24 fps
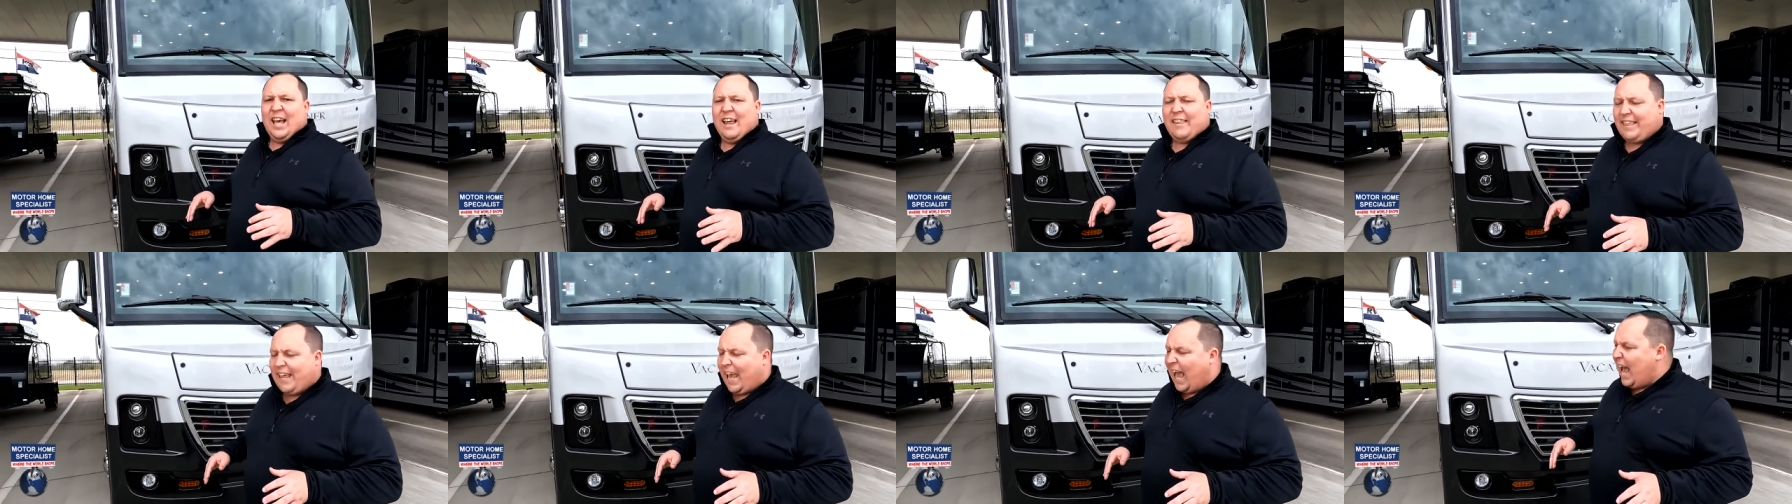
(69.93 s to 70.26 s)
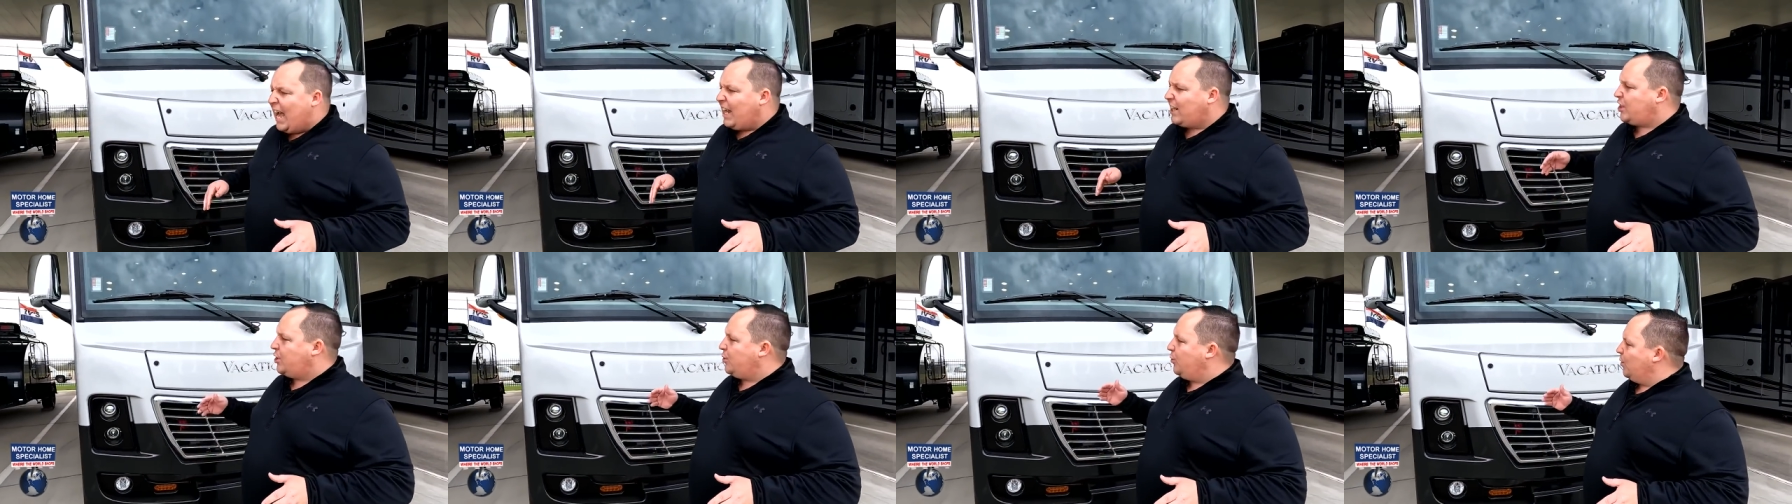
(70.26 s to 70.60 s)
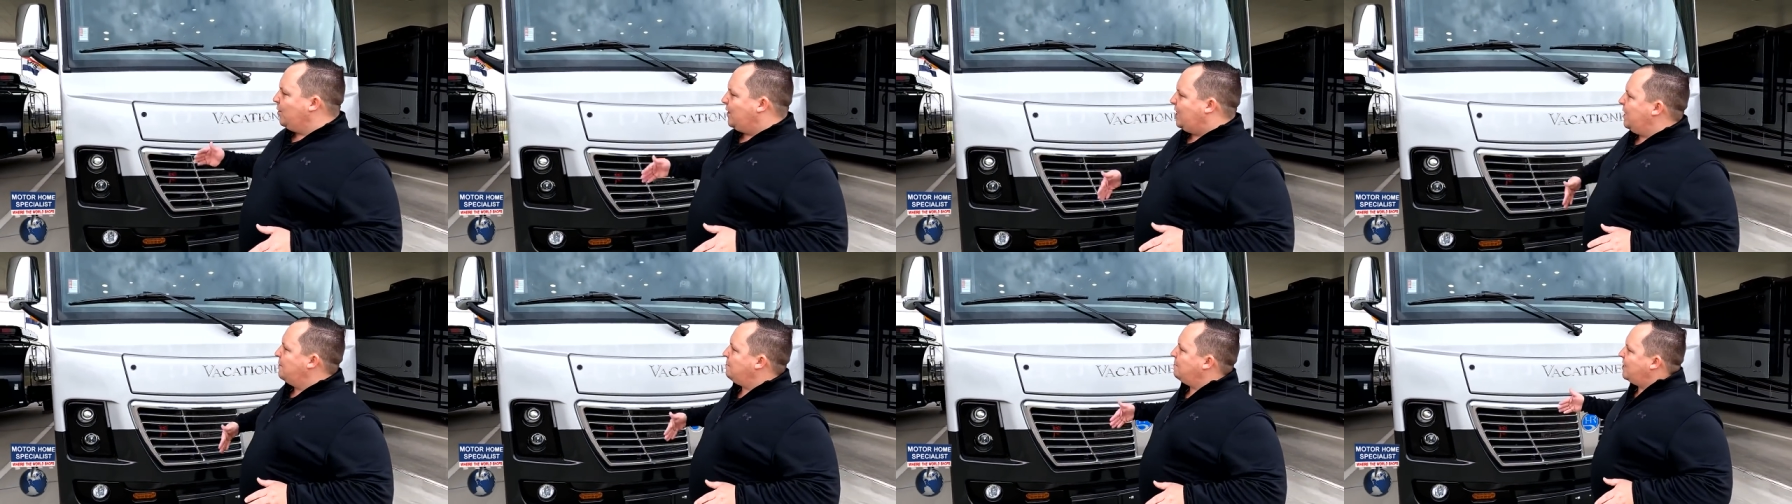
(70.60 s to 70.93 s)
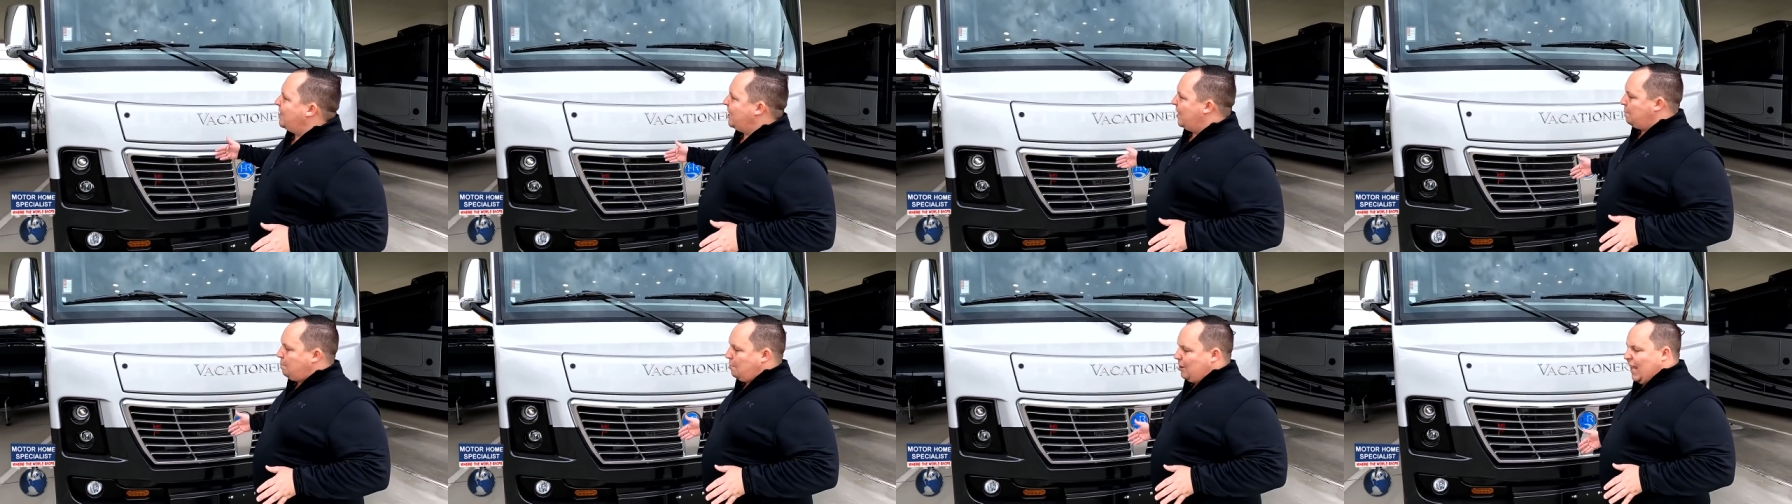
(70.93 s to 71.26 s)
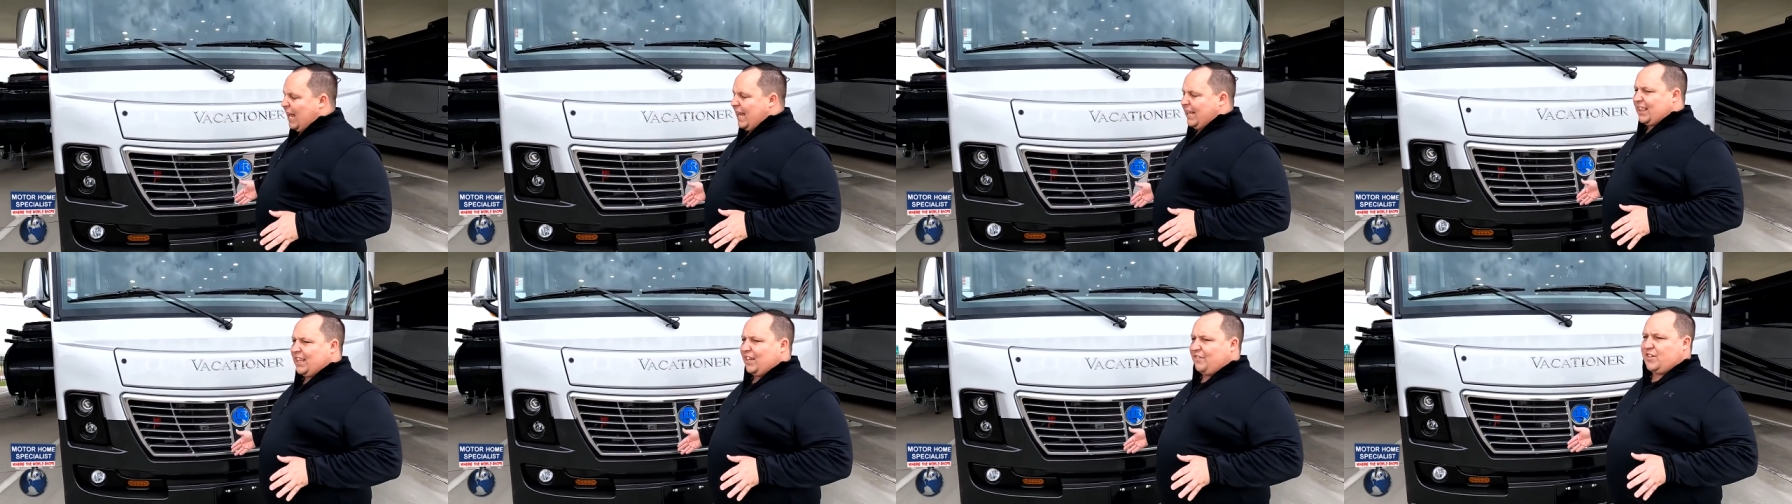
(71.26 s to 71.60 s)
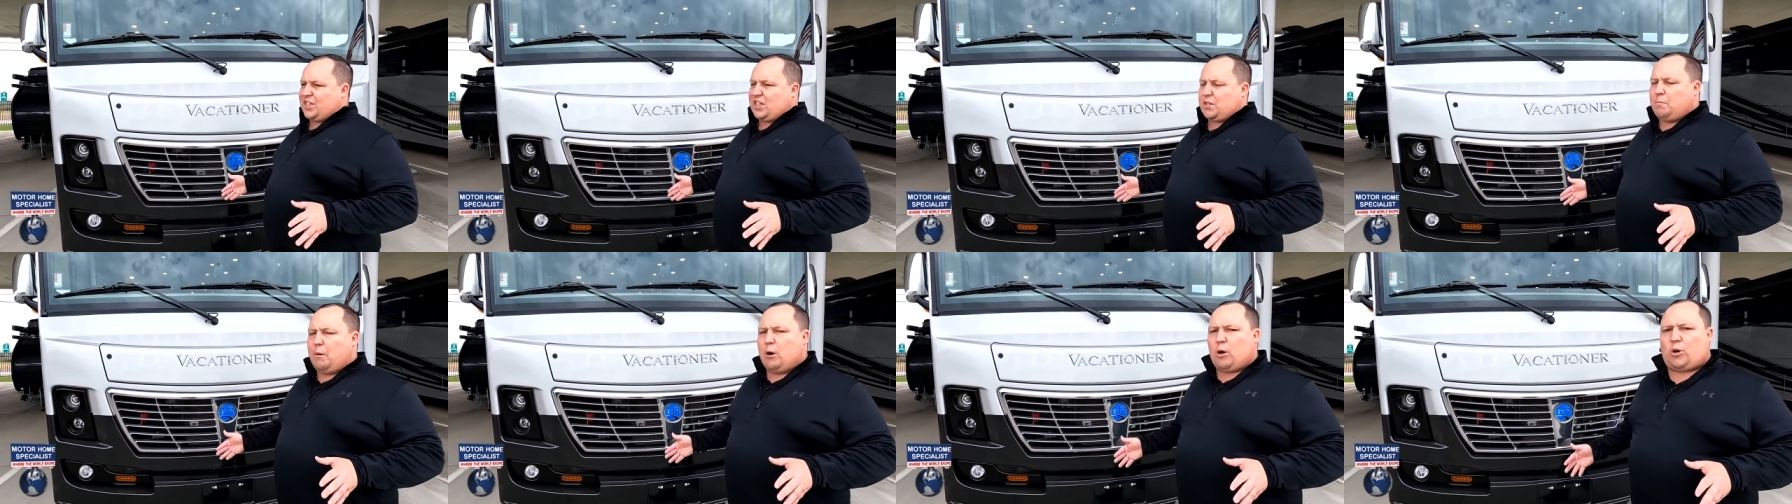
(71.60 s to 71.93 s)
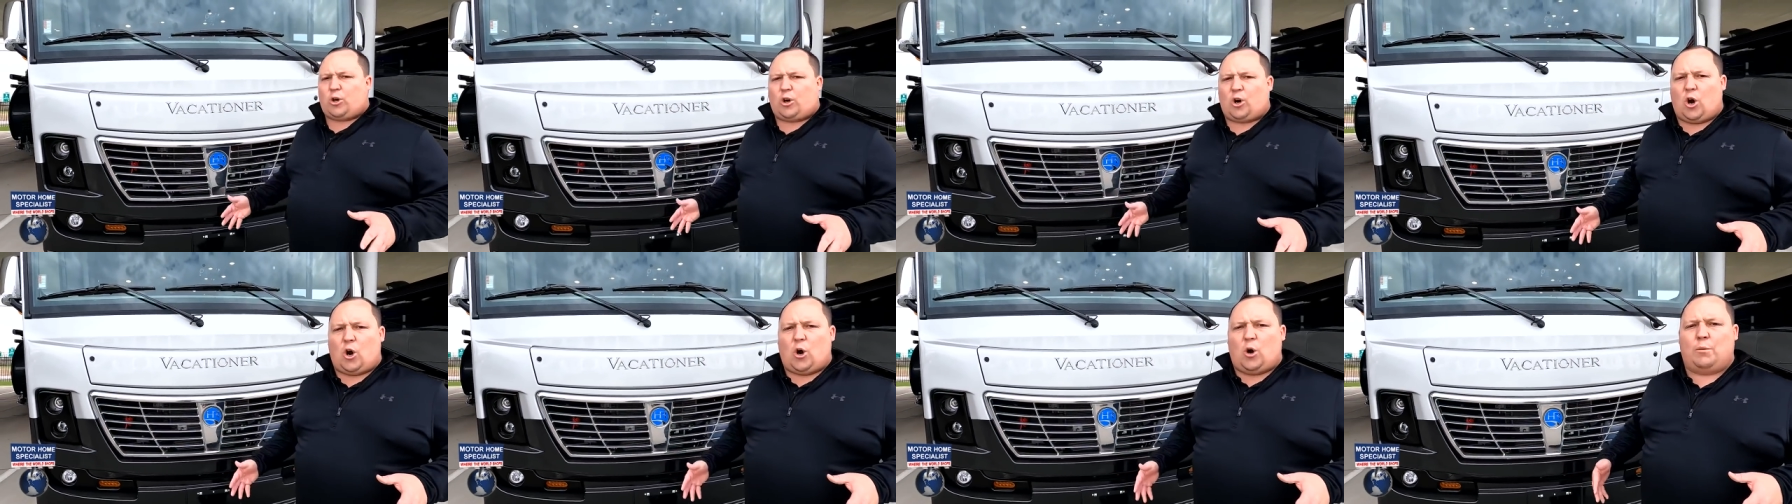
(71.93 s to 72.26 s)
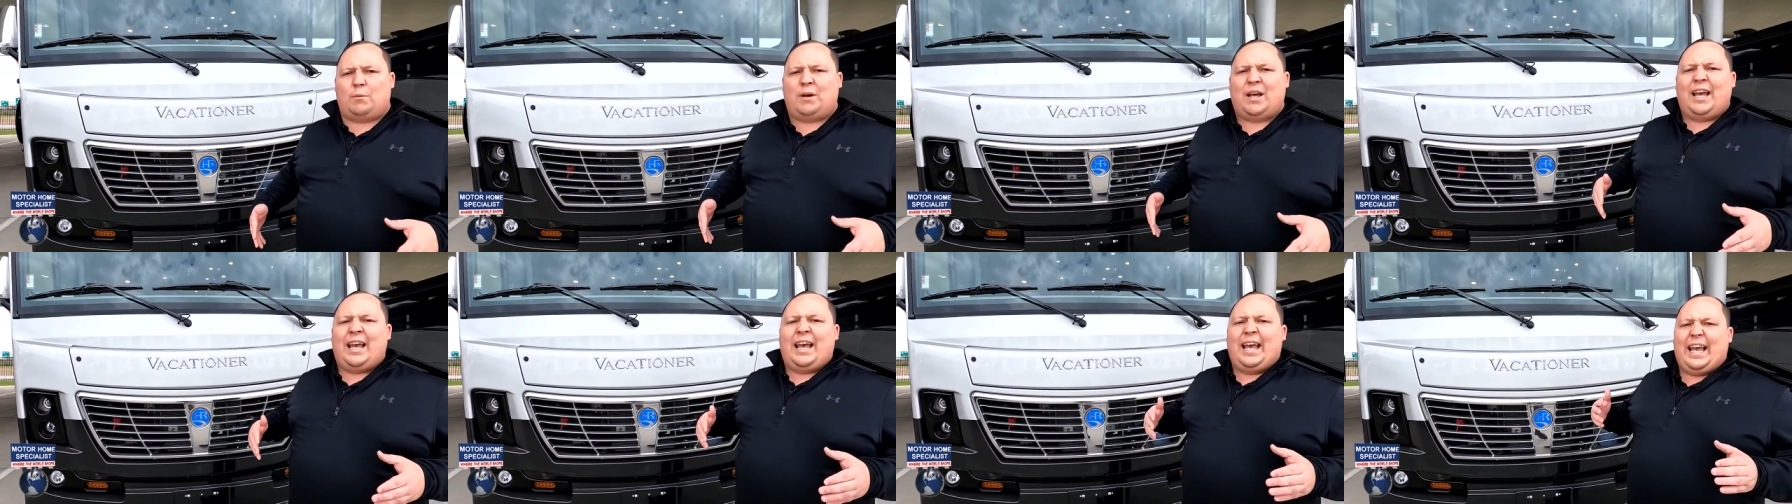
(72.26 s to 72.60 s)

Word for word: The actual tip-to-tip -tip length of this motorhome